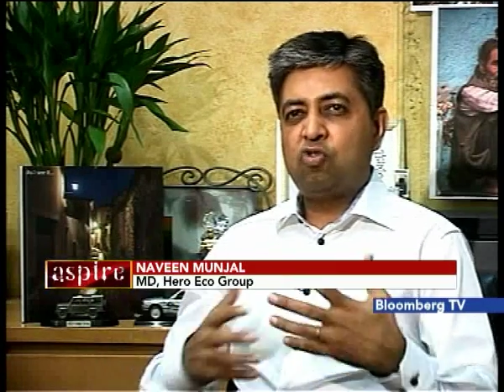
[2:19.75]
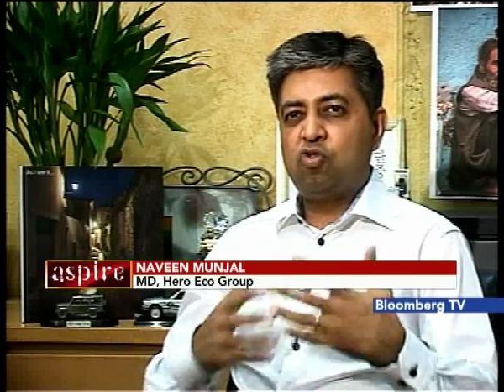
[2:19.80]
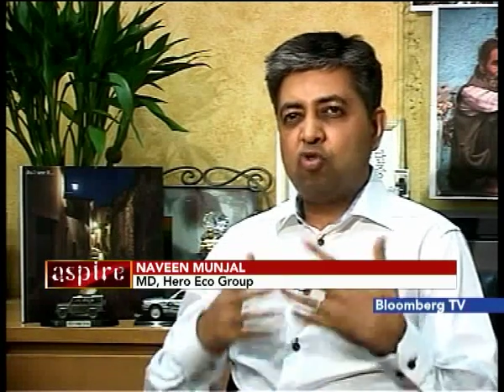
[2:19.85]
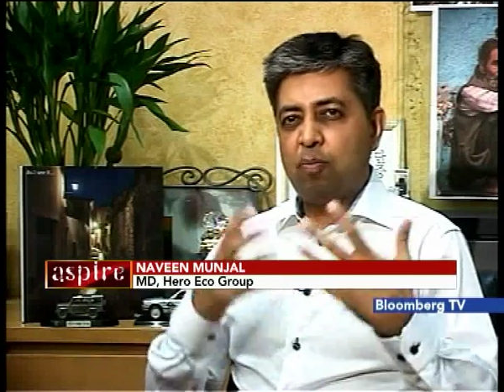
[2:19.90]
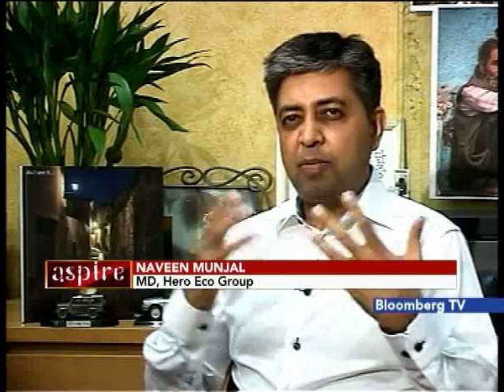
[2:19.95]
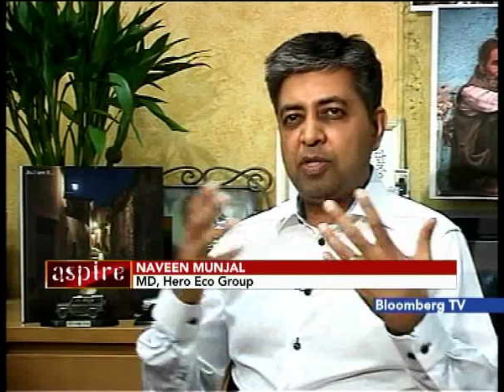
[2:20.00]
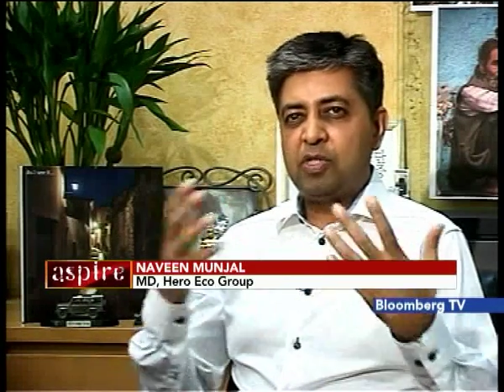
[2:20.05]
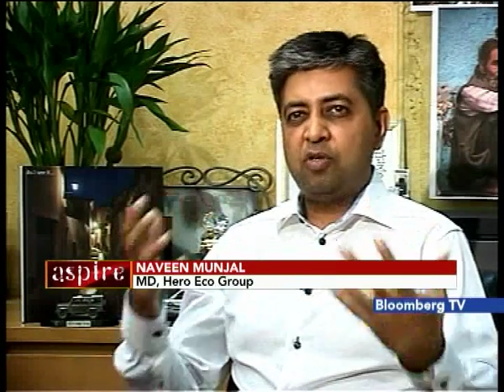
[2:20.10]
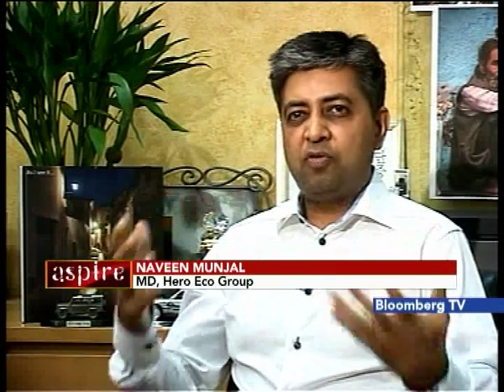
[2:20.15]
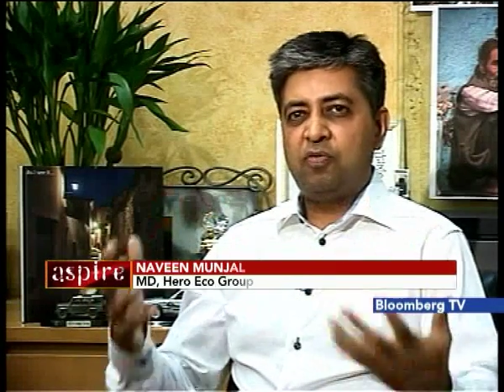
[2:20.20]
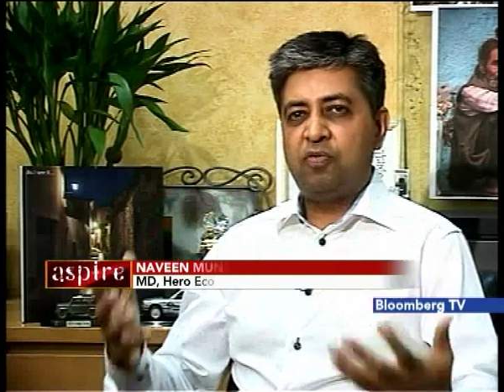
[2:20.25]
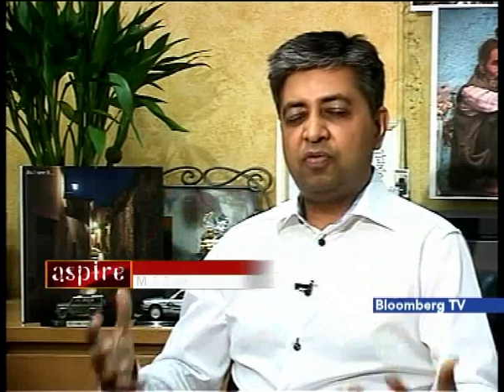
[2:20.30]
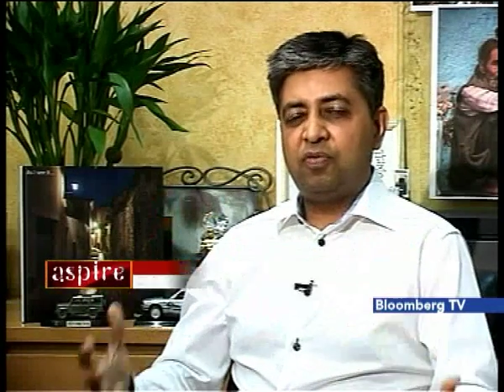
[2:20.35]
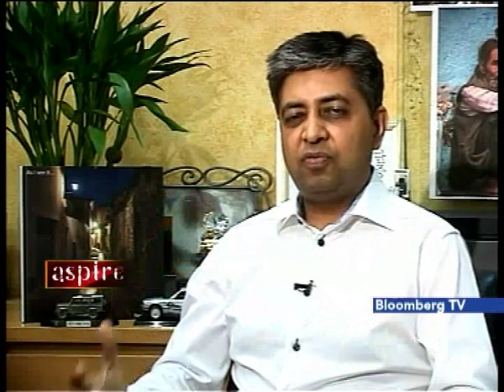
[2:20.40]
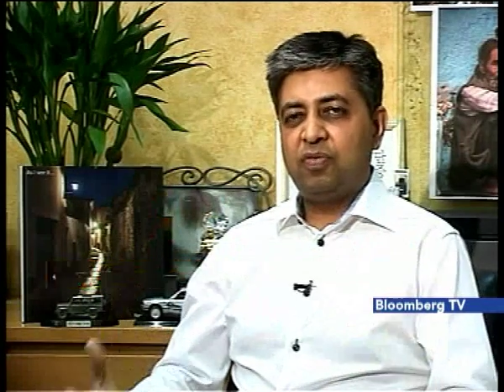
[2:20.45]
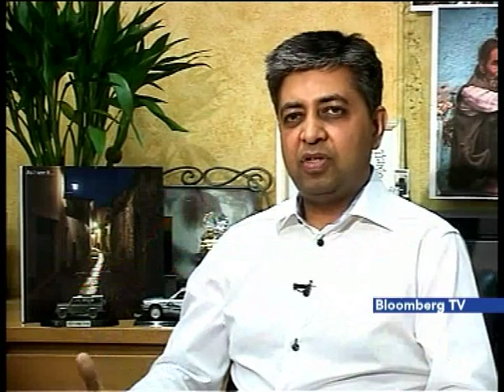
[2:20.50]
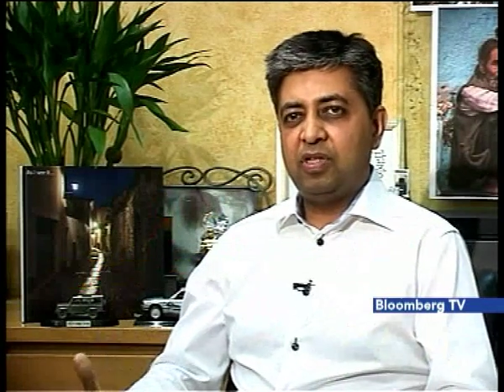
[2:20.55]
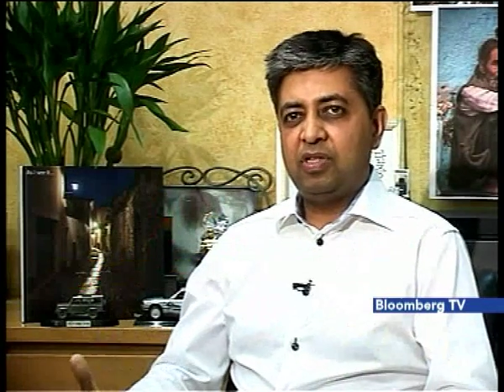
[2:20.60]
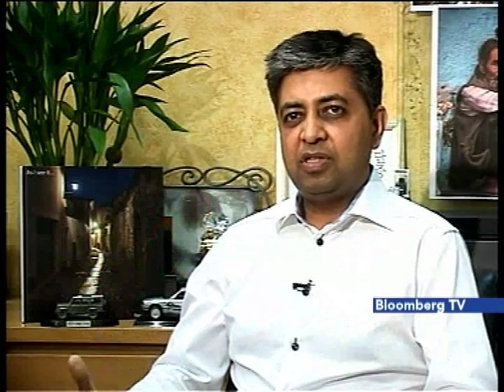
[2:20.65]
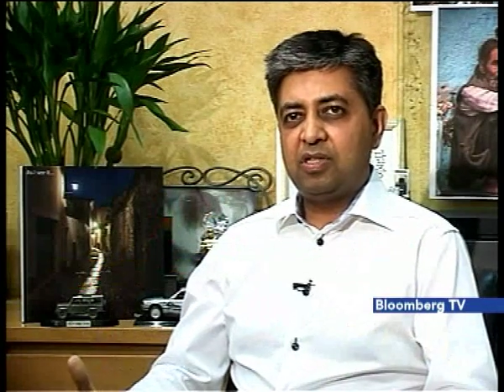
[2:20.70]
so much of
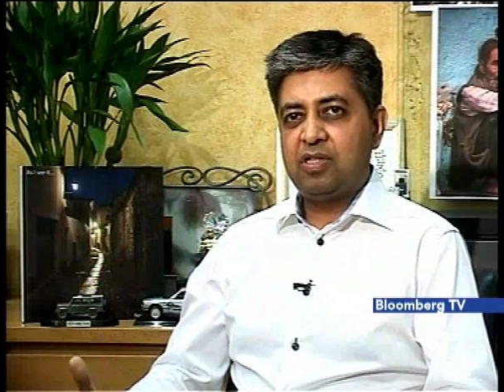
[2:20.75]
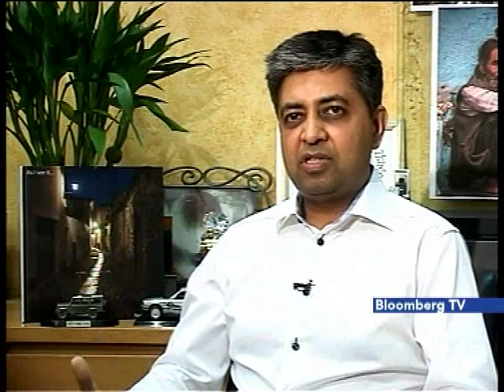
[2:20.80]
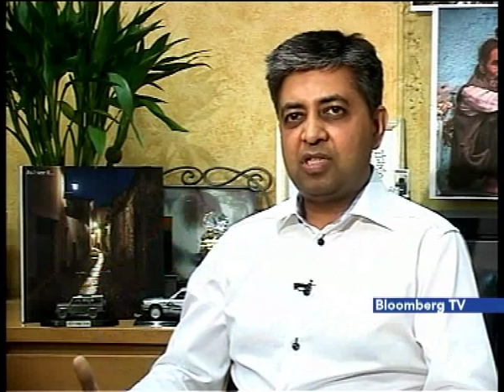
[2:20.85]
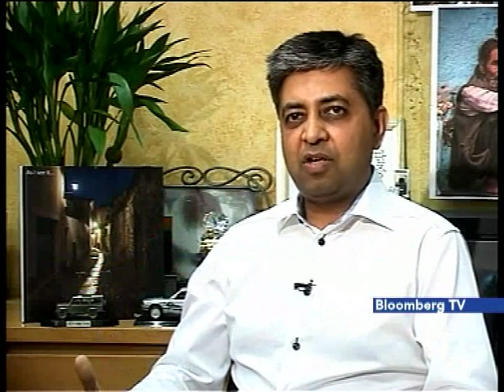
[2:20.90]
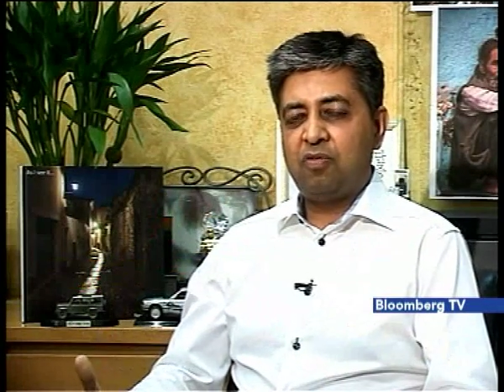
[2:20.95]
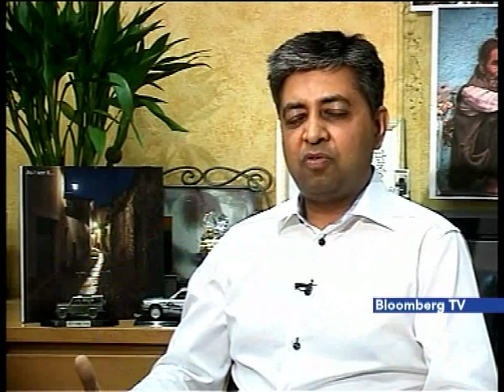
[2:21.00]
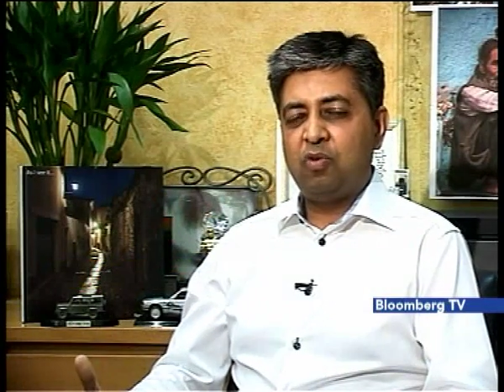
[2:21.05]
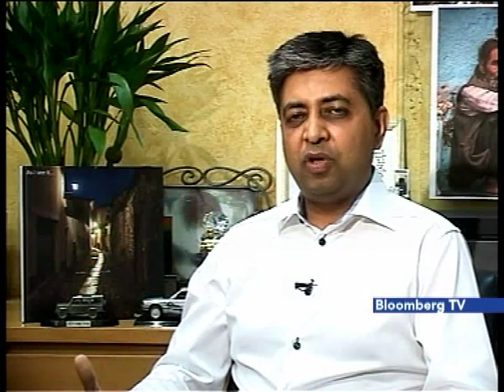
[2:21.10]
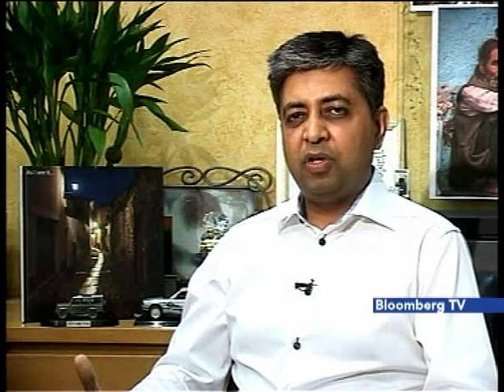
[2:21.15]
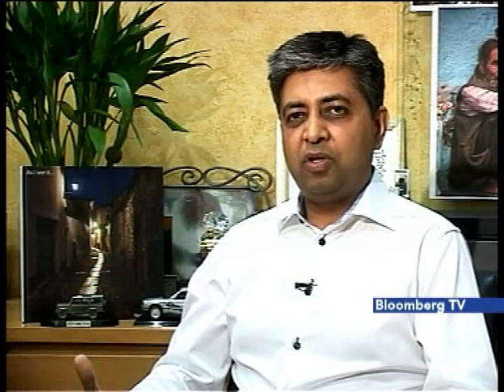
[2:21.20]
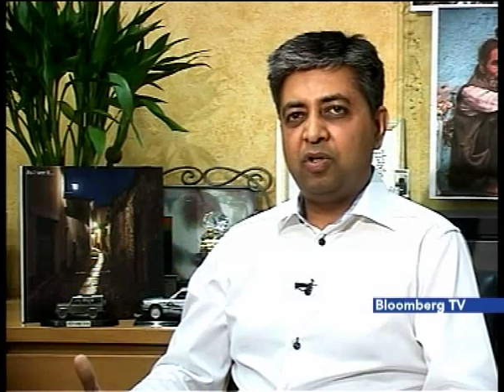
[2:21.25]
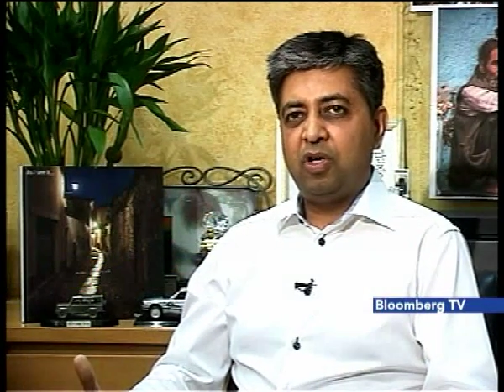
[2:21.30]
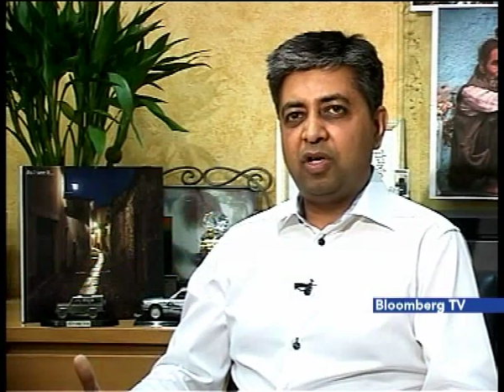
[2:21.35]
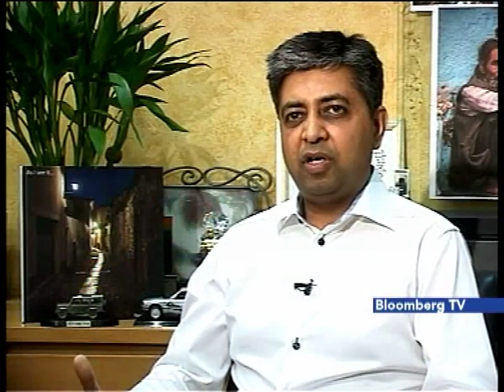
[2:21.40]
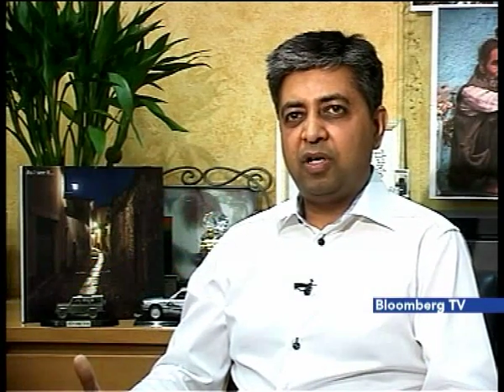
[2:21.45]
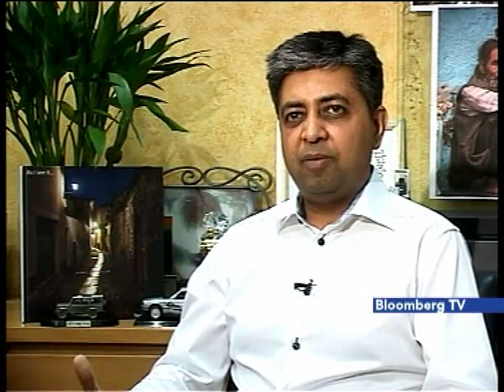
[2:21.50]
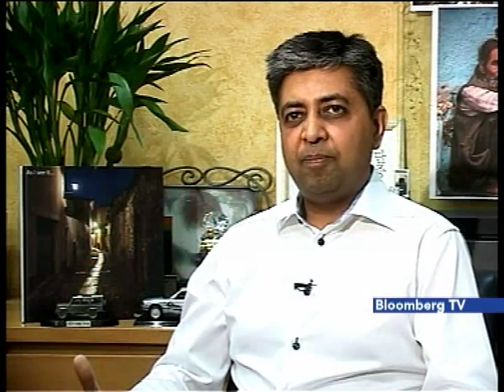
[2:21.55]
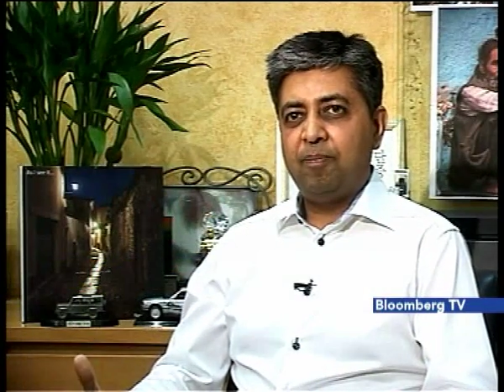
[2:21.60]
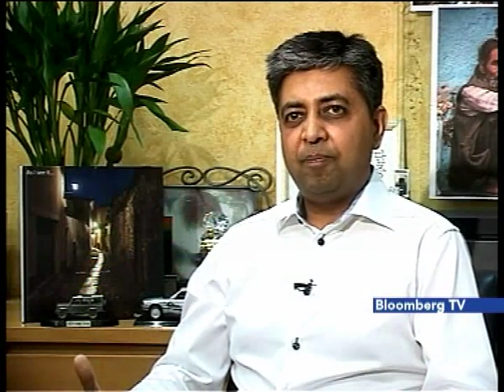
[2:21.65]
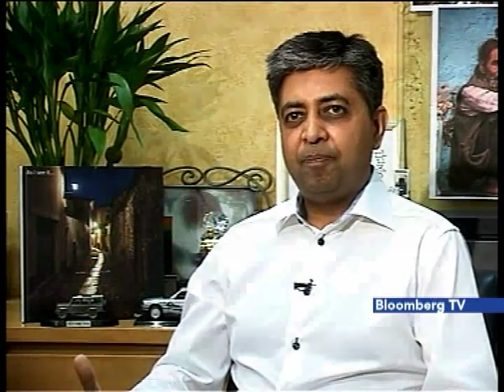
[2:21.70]
stuff going on,